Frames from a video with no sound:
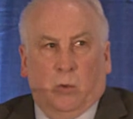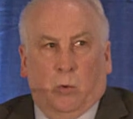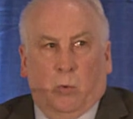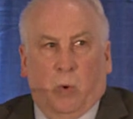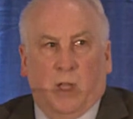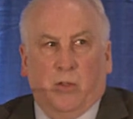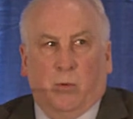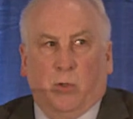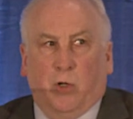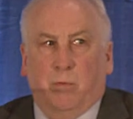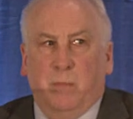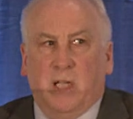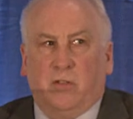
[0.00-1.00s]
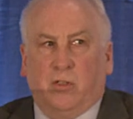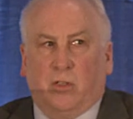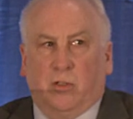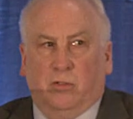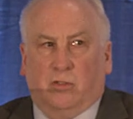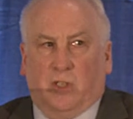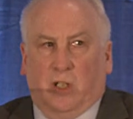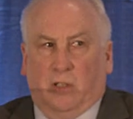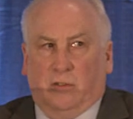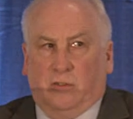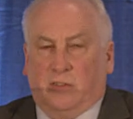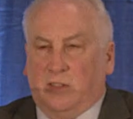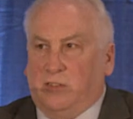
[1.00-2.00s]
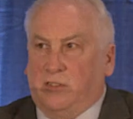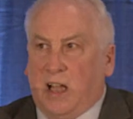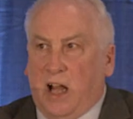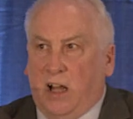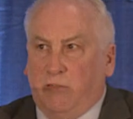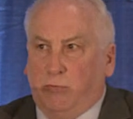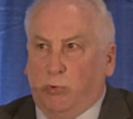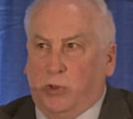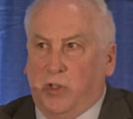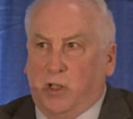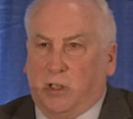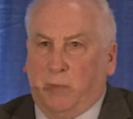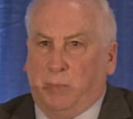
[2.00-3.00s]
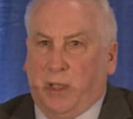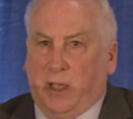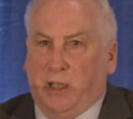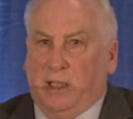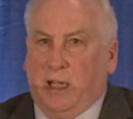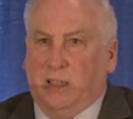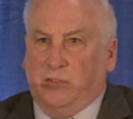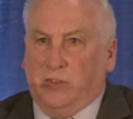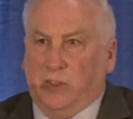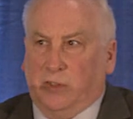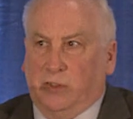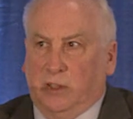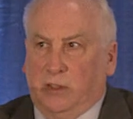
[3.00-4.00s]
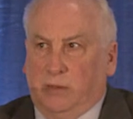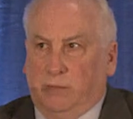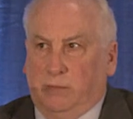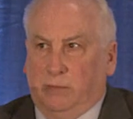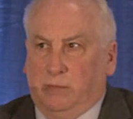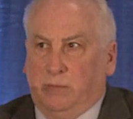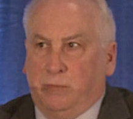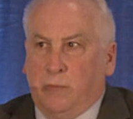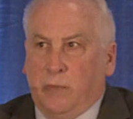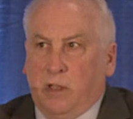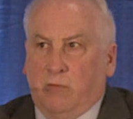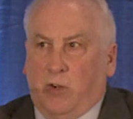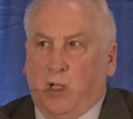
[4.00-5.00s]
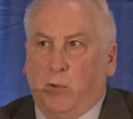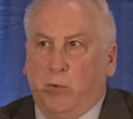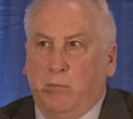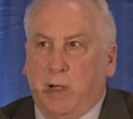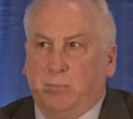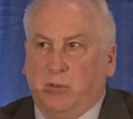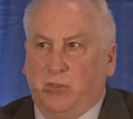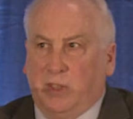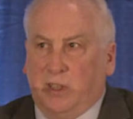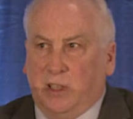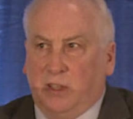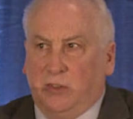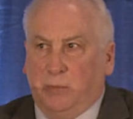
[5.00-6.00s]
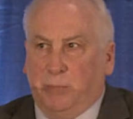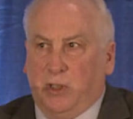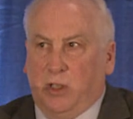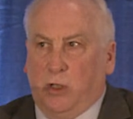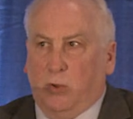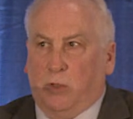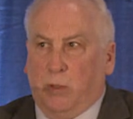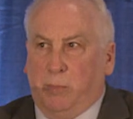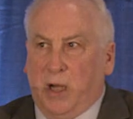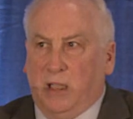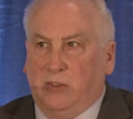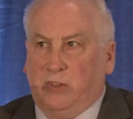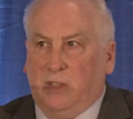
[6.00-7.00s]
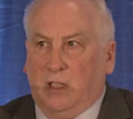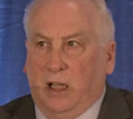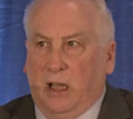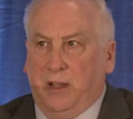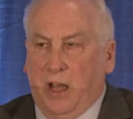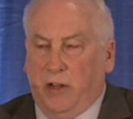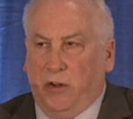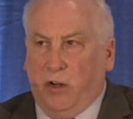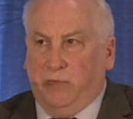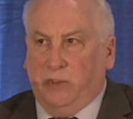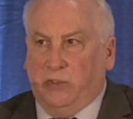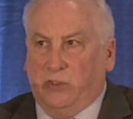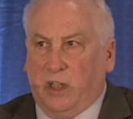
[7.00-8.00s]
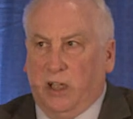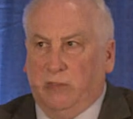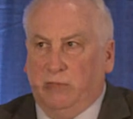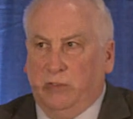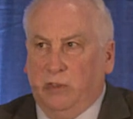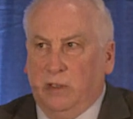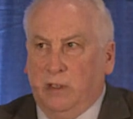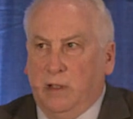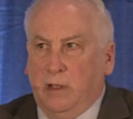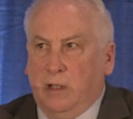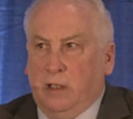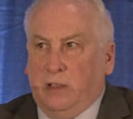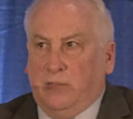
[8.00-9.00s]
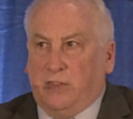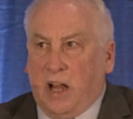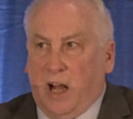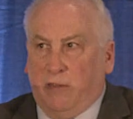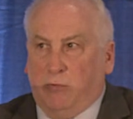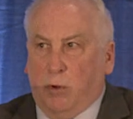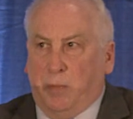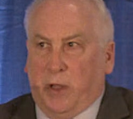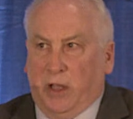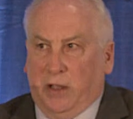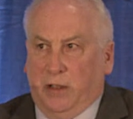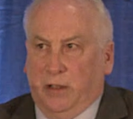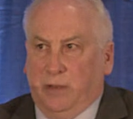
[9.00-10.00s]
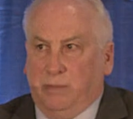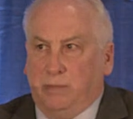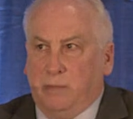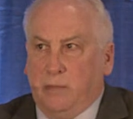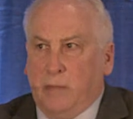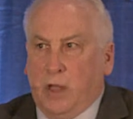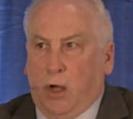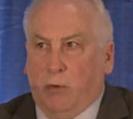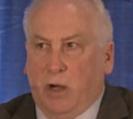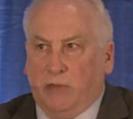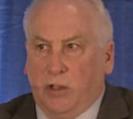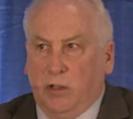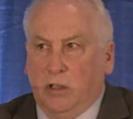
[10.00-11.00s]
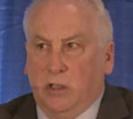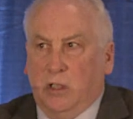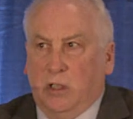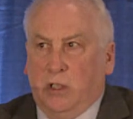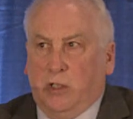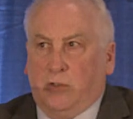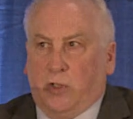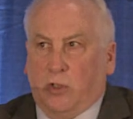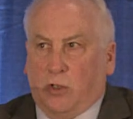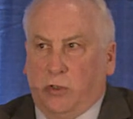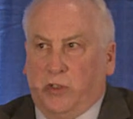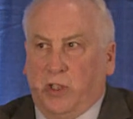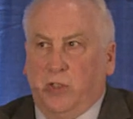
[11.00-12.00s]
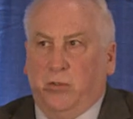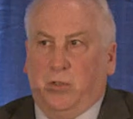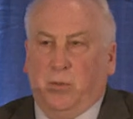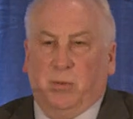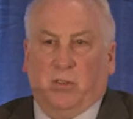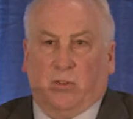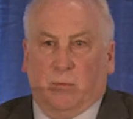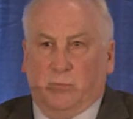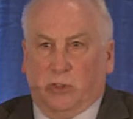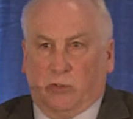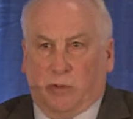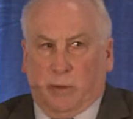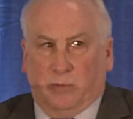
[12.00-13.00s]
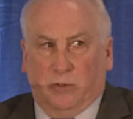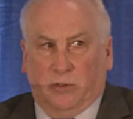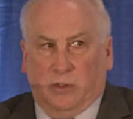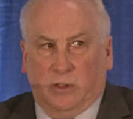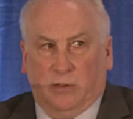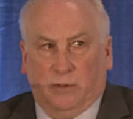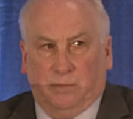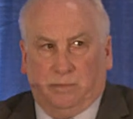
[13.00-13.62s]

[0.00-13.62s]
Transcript: when there were major concerns that staff would not get paid last Thursday. Following representation by the local branch and head office staff were paid. However, there continued to be some discrepancies.